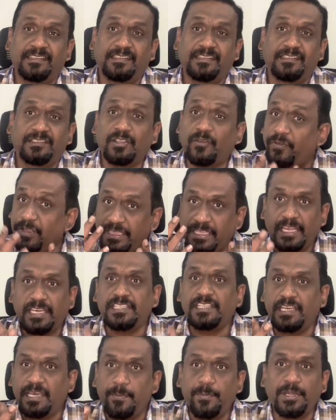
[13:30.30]
So when there is
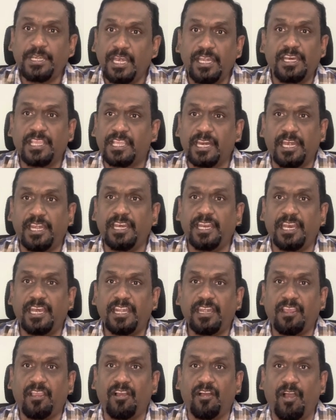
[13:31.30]
a debit and
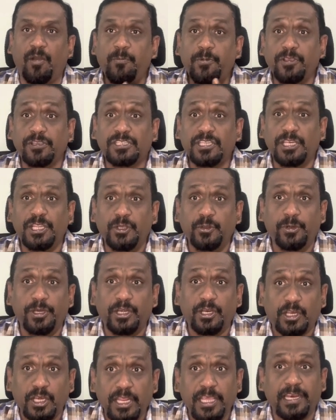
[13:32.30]
credit, obviously you need
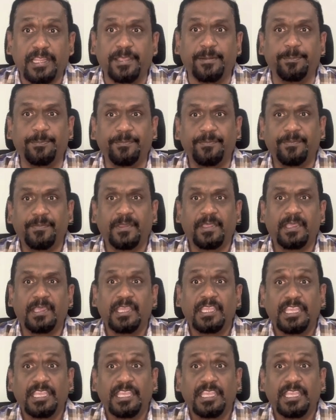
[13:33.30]
to clear them.